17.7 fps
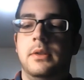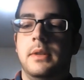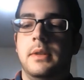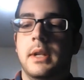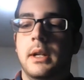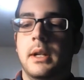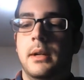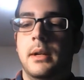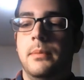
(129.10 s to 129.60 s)

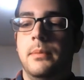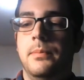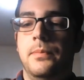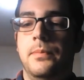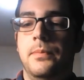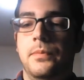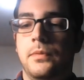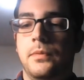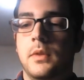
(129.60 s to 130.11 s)

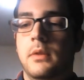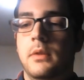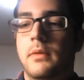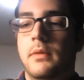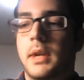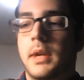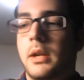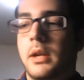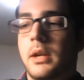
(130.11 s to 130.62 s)

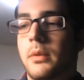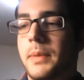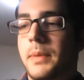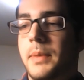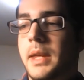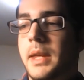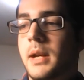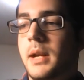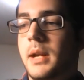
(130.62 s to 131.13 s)
If I can
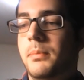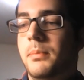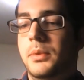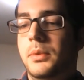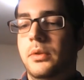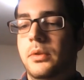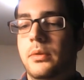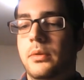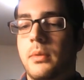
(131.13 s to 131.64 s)
open that up
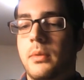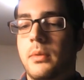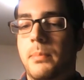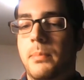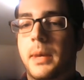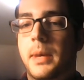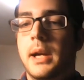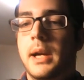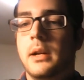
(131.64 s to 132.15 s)
to the
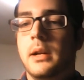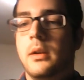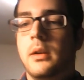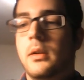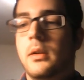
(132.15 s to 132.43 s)
back,